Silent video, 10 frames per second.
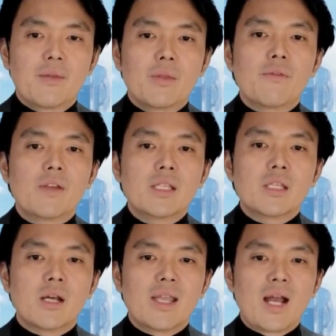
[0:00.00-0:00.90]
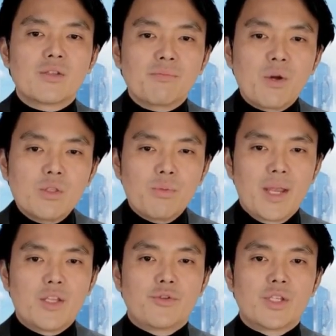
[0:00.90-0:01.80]
The visa allows multiple
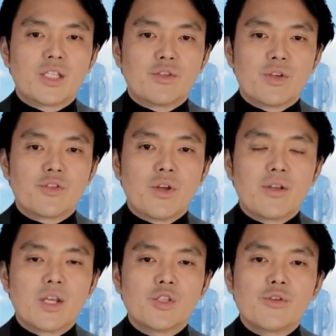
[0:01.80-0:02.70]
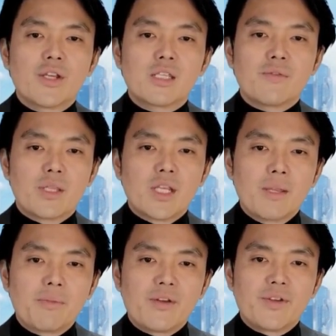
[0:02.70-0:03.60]
entries into Australia during its
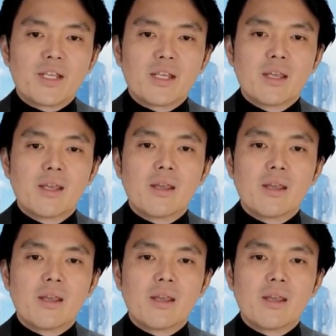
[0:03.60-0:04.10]
validity period,